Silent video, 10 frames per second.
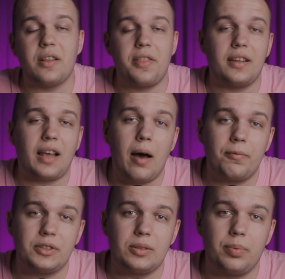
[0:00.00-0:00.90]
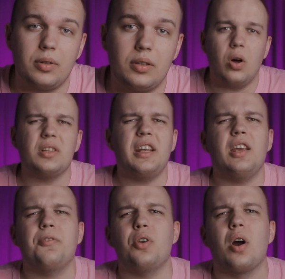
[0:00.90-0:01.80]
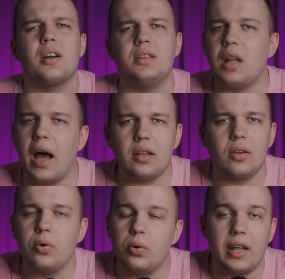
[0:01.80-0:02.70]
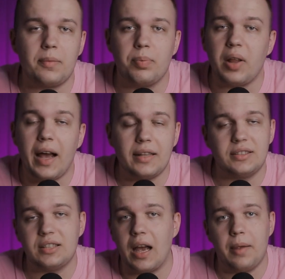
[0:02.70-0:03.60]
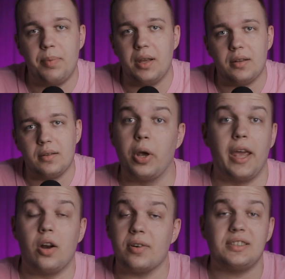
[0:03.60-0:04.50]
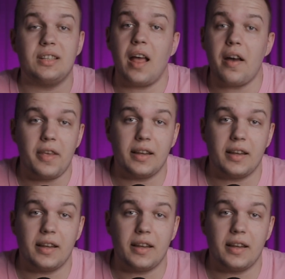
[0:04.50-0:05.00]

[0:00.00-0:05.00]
that comfortable? Only if you are not good at blind typing. Oh, here is another